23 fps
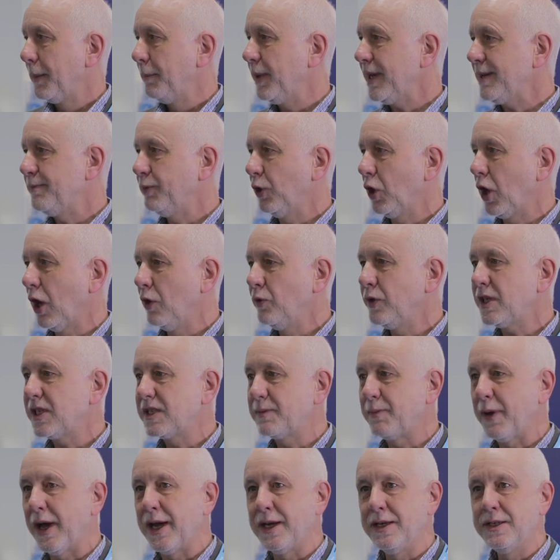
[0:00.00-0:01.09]
People only
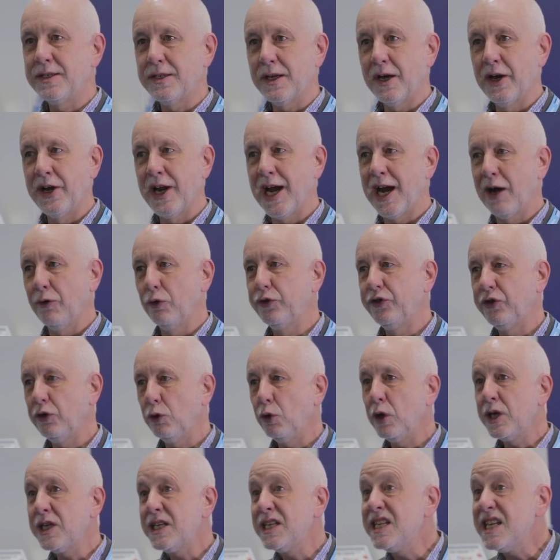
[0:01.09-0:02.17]
spend an hour or
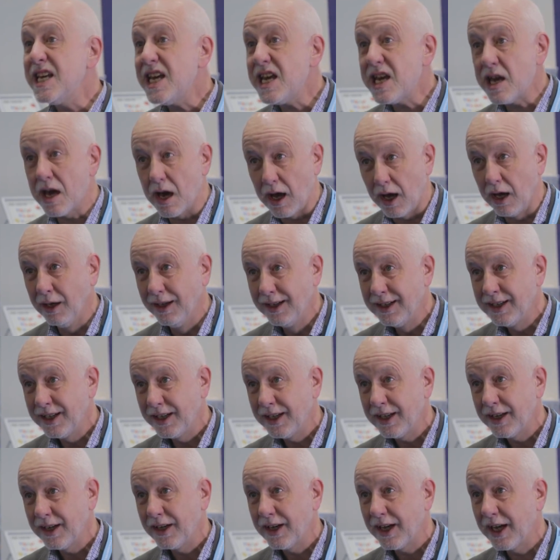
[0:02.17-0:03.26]
2 a year
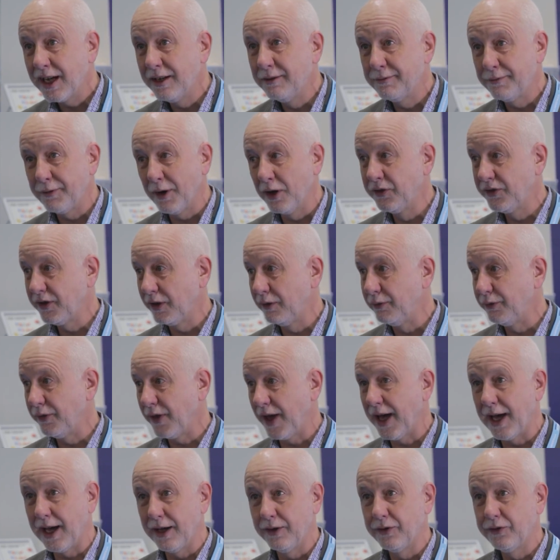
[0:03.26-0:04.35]
in front of
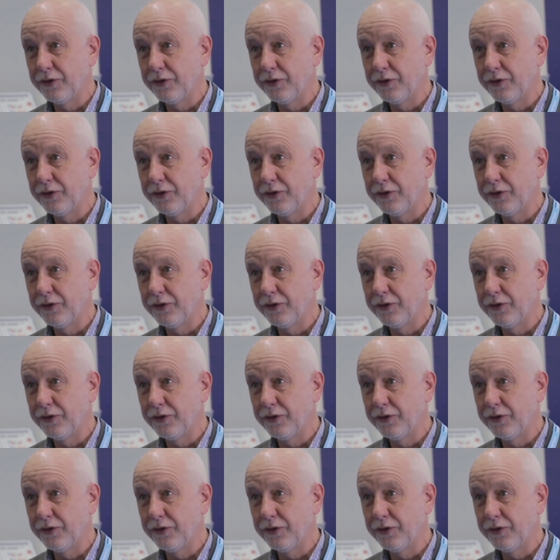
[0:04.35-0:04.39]
their